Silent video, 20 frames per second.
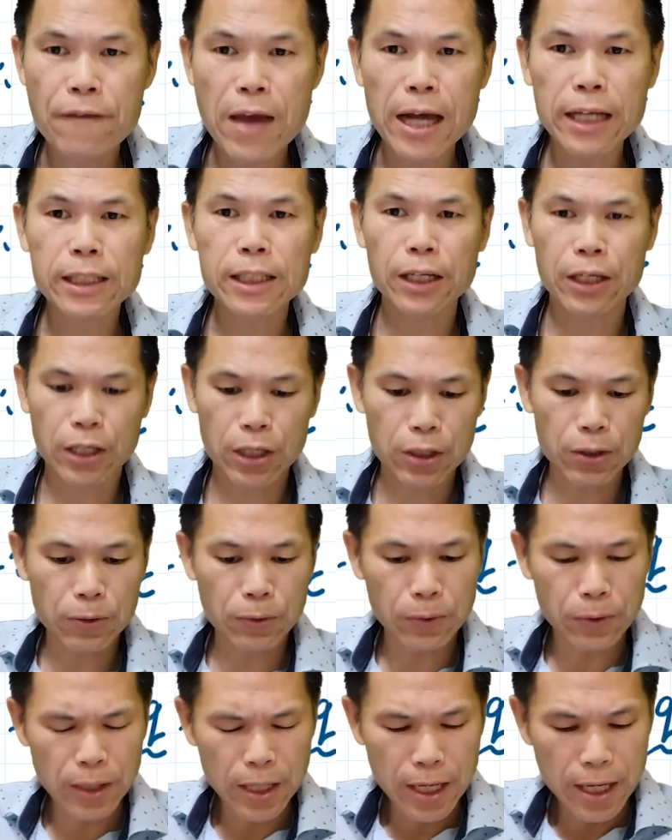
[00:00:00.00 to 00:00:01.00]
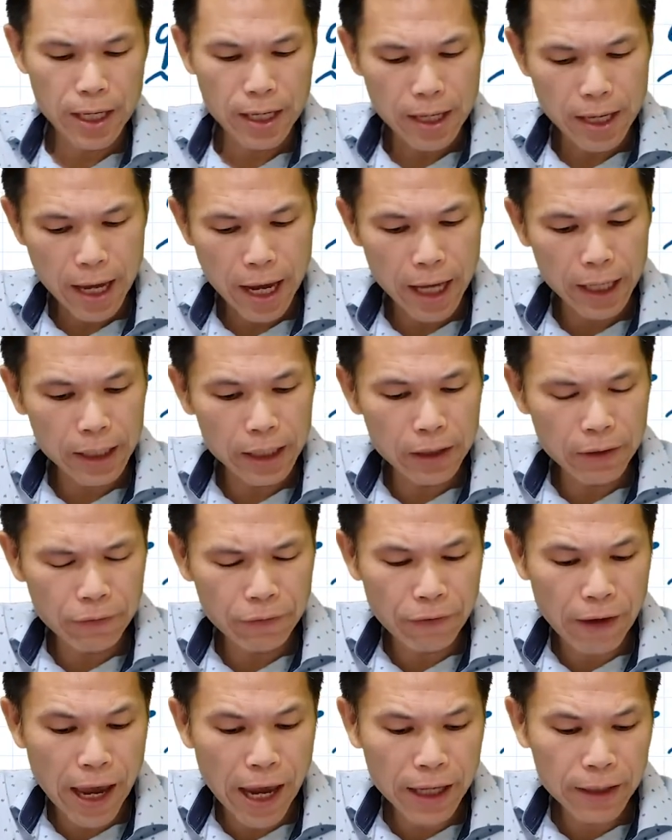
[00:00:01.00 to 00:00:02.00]
vector Q. And
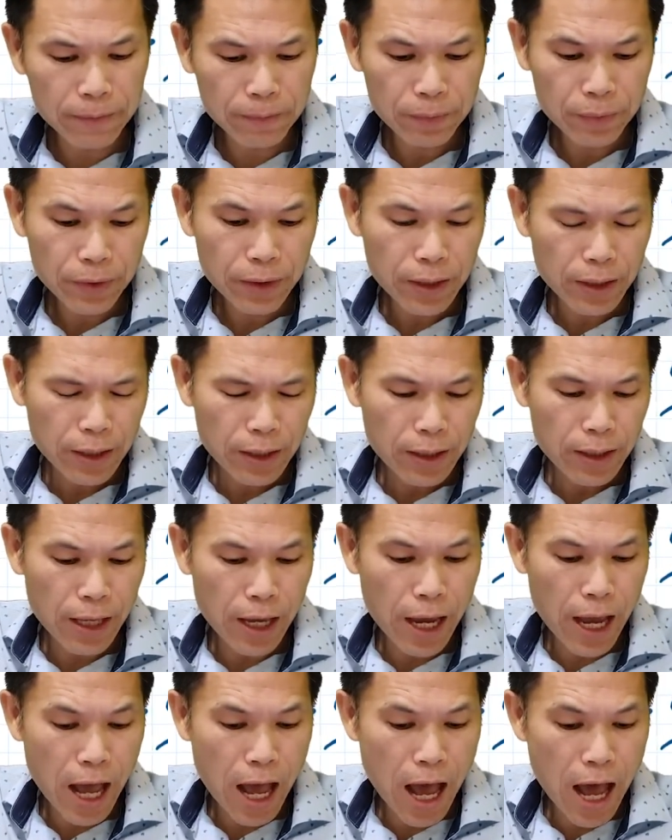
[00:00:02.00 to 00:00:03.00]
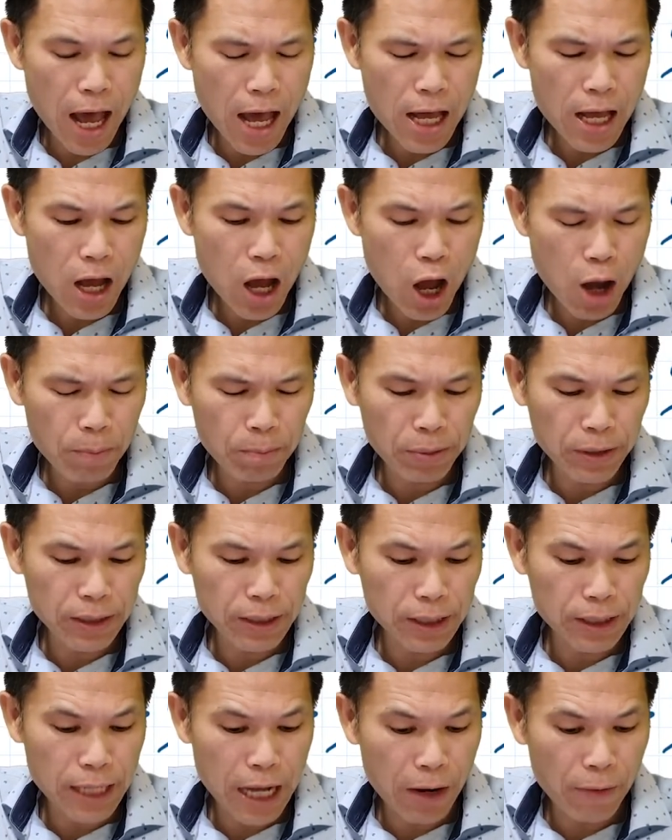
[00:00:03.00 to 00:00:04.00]
in fact, they are
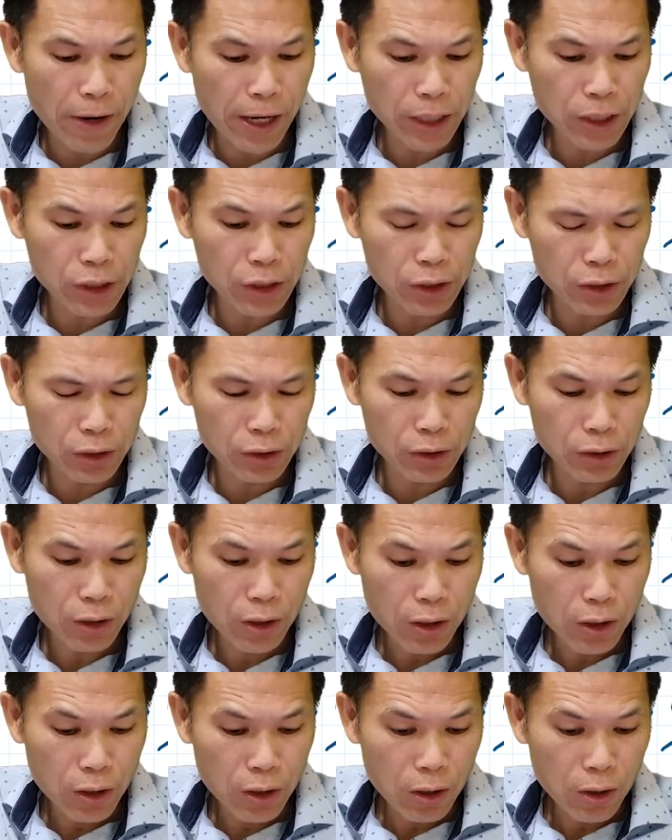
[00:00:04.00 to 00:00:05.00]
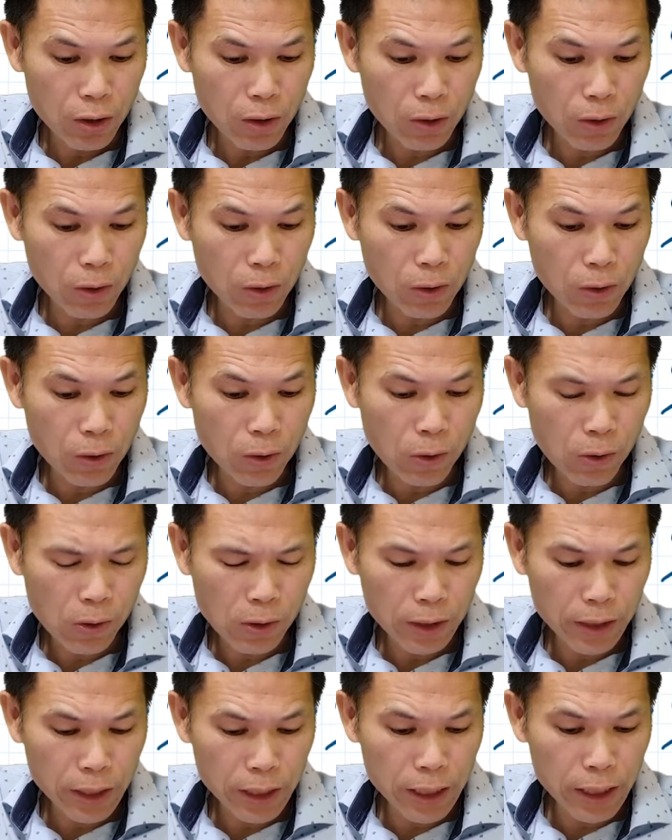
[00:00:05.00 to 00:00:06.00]
opposite directions
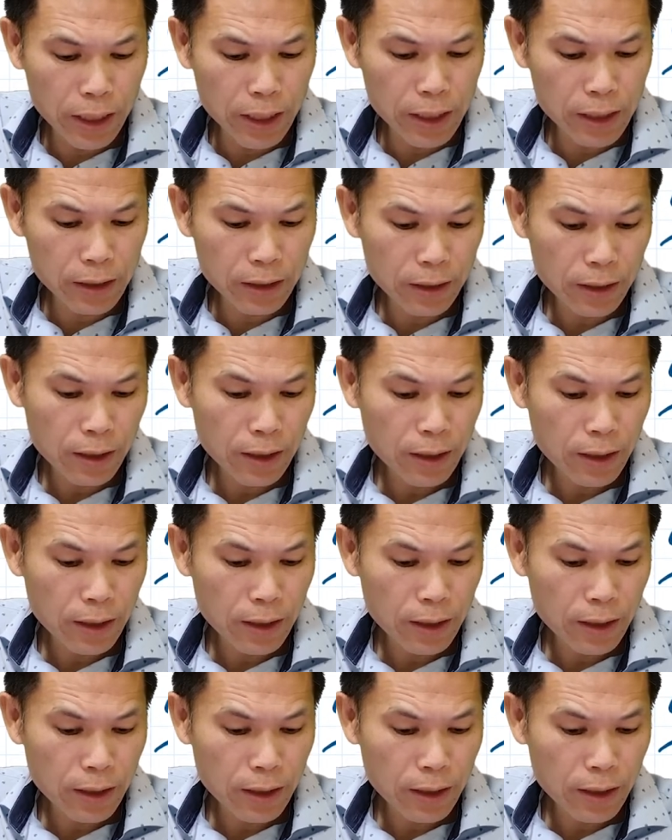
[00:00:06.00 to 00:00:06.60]
or in